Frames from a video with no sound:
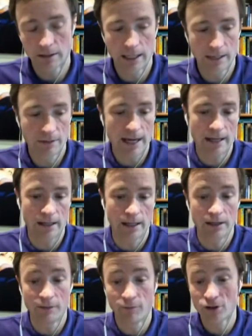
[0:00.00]
And
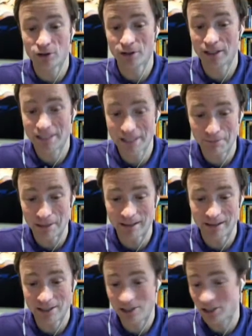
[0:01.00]
the virtual exhibit,
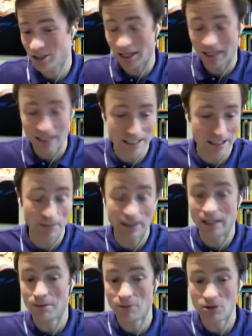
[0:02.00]
it's just like an exhibit
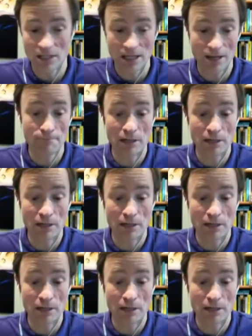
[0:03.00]
in the museum, but it's